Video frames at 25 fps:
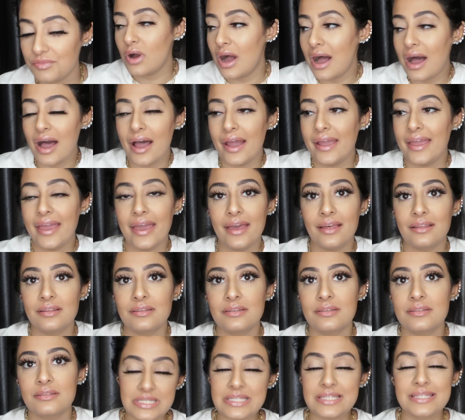
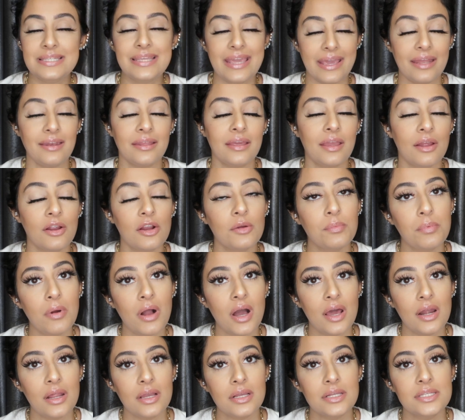high-end skincare
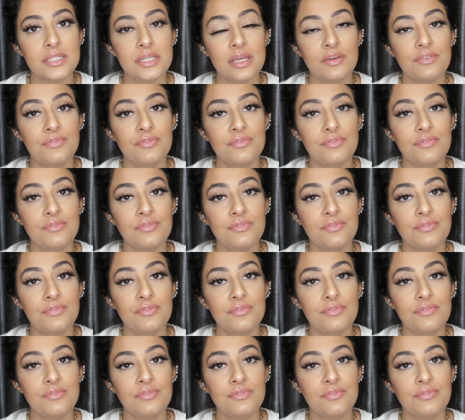products.